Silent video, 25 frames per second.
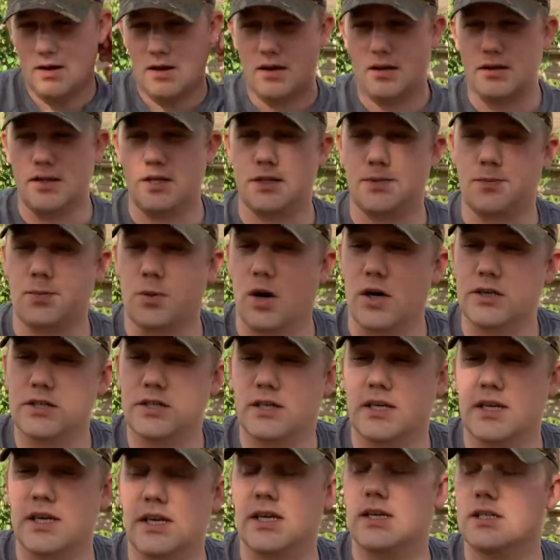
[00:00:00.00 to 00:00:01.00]
This
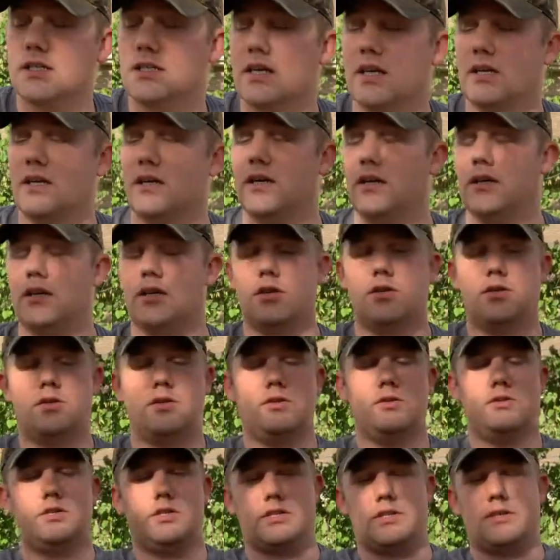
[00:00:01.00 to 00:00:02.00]
project is going to
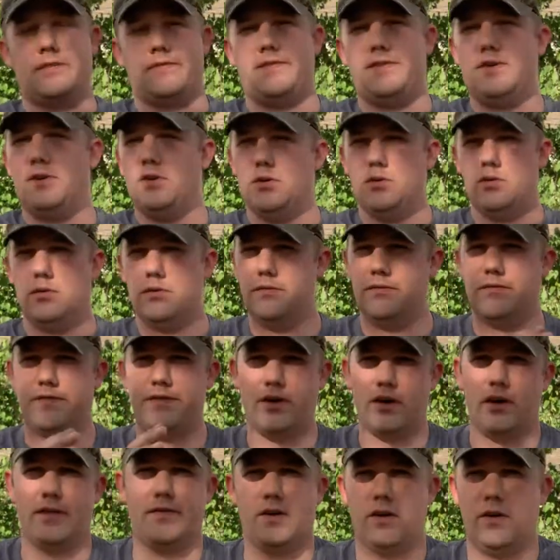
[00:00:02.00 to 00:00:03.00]
include just a few
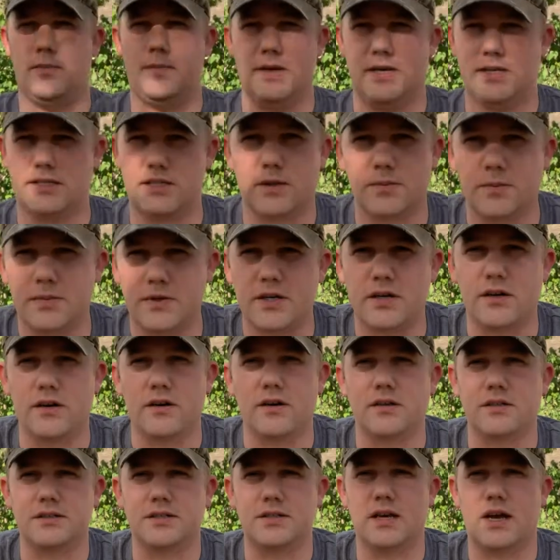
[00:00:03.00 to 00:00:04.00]
very, very basic
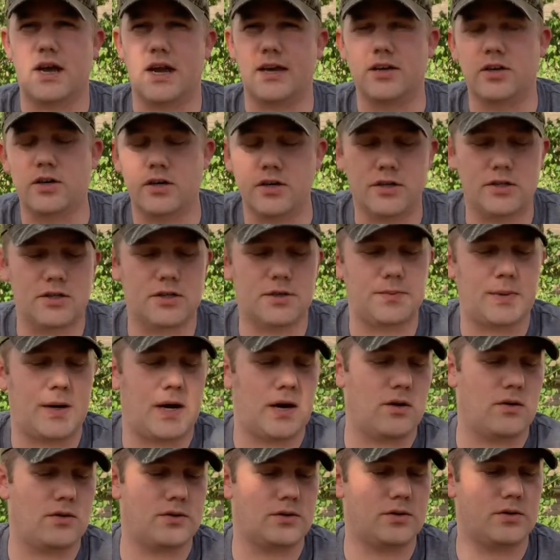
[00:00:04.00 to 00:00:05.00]
materials. I could use
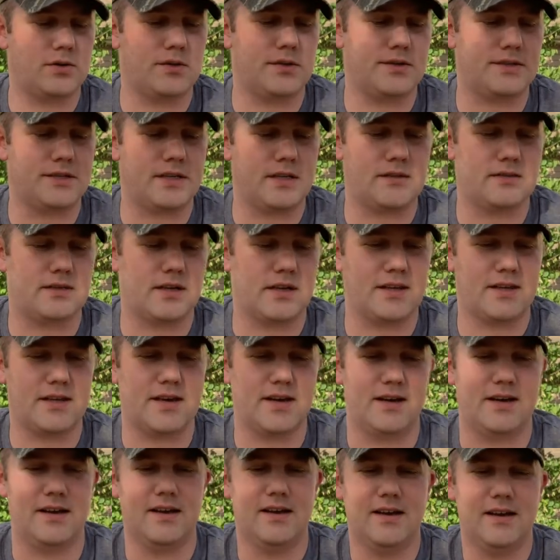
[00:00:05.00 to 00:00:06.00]
power tools, things like
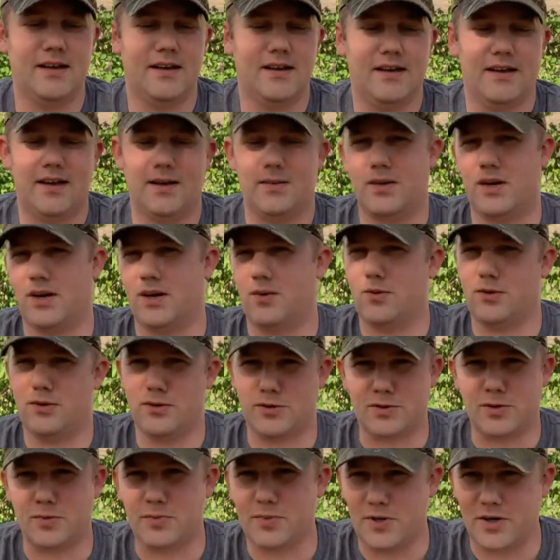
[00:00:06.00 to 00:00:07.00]
that. I'm kind of one of
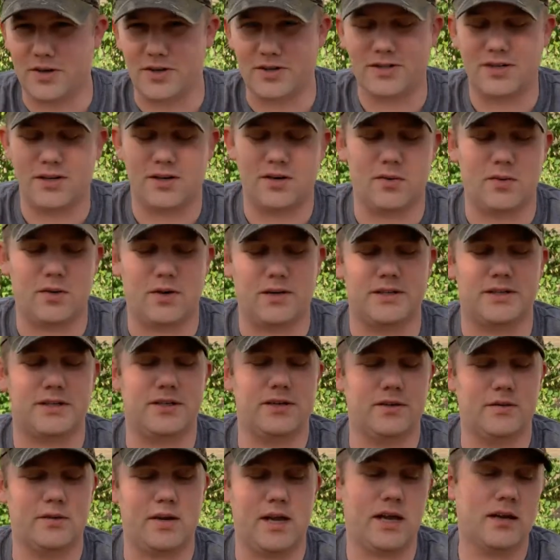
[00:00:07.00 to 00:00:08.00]
those old purists, I don't want
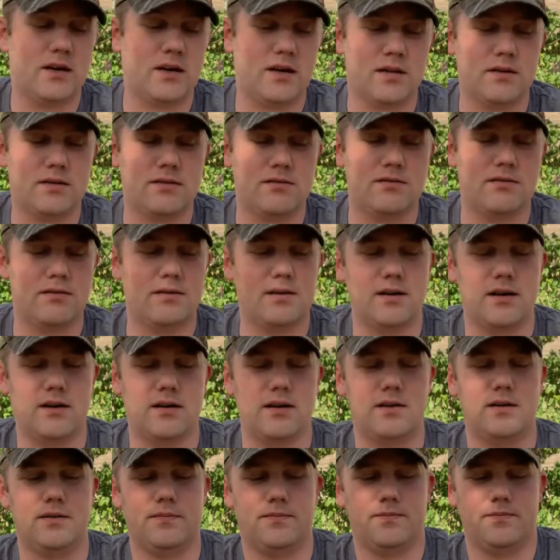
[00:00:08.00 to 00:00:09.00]
to. And I,
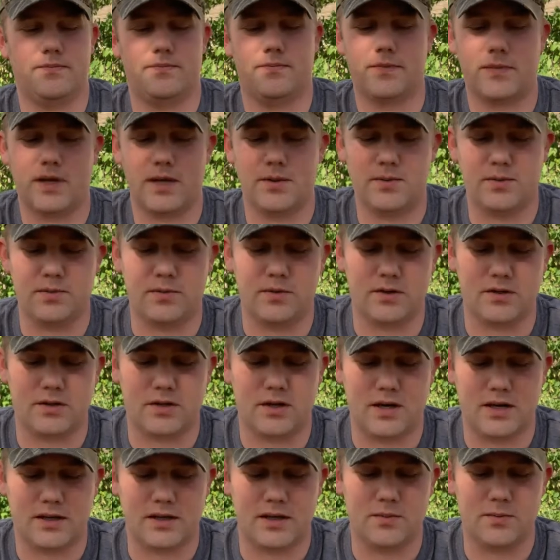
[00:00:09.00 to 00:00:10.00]
um, I mean, when you're
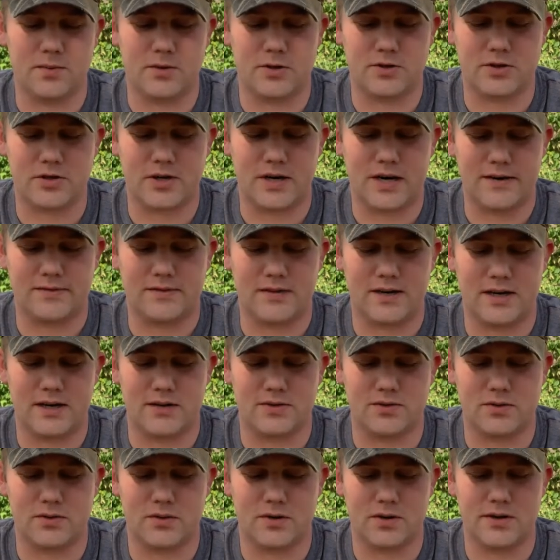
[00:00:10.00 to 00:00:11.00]
talking bushcraft and
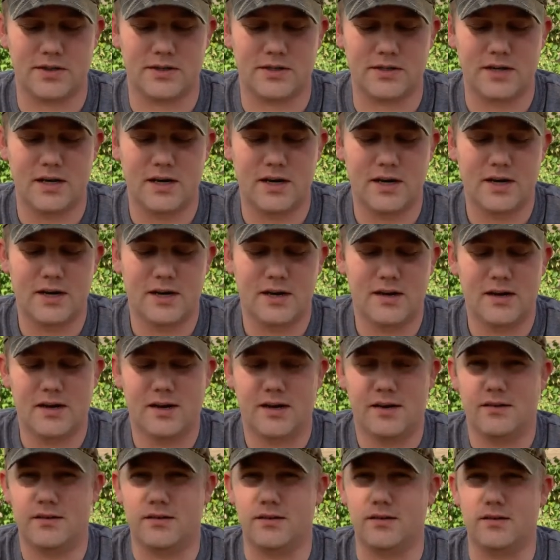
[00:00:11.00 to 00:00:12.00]
outdoors,
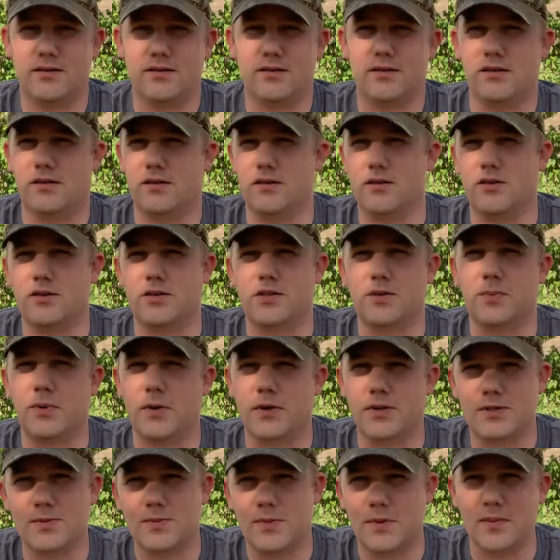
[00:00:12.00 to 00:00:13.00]
you're
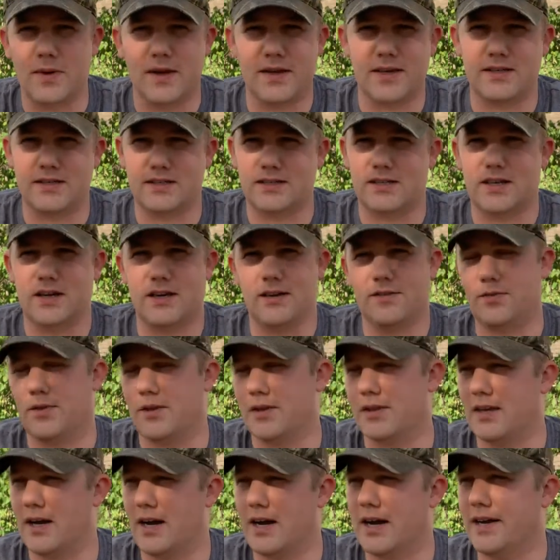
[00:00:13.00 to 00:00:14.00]
supposed to be making stuff
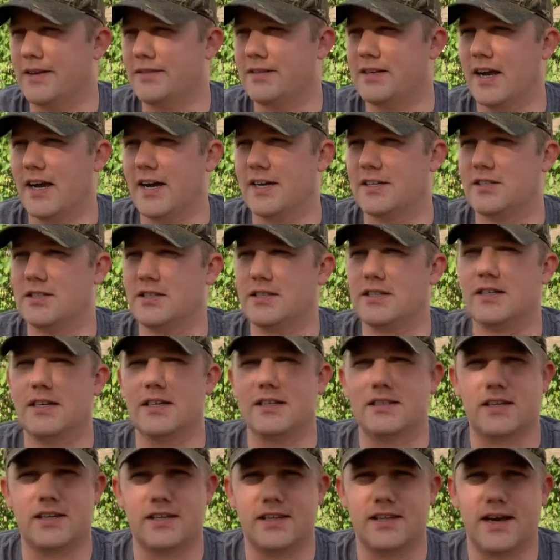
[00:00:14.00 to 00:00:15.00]
with knives, hatchets,
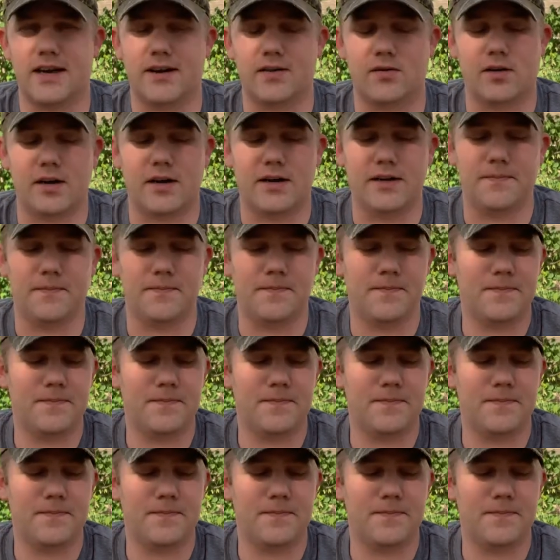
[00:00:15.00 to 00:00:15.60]
things like that, right?